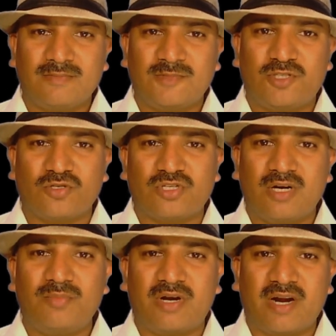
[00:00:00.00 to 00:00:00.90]
So
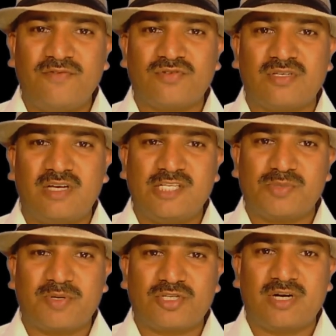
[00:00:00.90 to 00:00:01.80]
Scrum drives
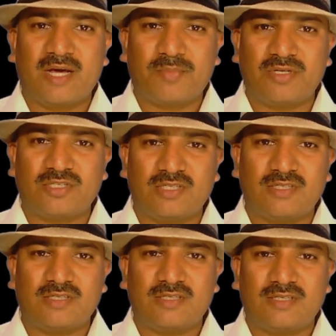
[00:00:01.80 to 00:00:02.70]
inspection adaptation.
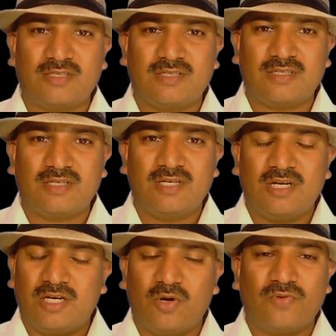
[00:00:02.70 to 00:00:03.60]

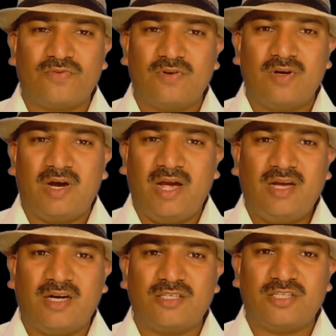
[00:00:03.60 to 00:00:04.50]
Now, I
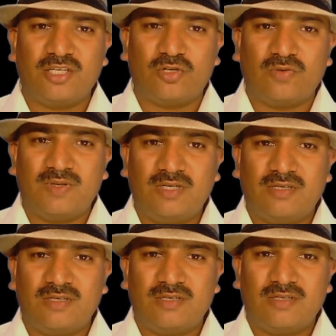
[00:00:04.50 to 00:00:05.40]
can't think over,
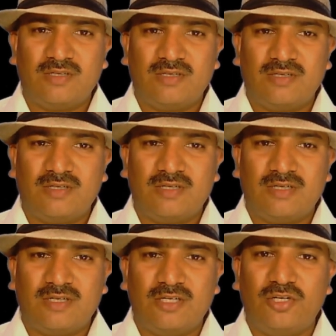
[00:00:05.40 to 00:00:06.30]

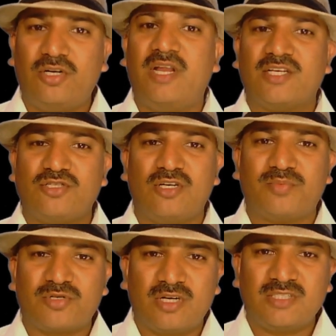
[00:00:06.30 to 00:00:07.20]
does your
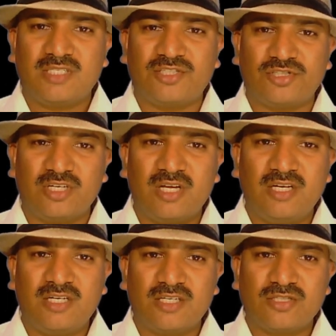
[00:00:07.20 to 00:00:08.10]
project
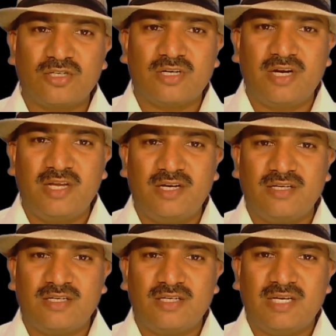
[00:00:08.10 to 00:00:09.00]
really does not need
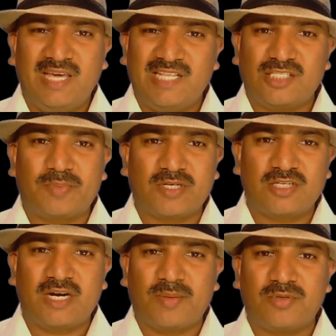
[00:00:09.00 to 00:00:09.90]

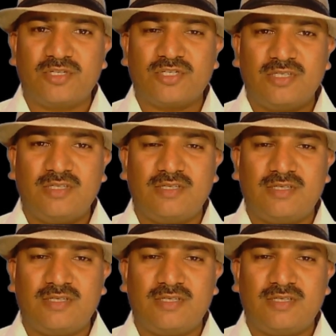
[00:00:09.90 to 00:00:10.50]
inspection adaptation?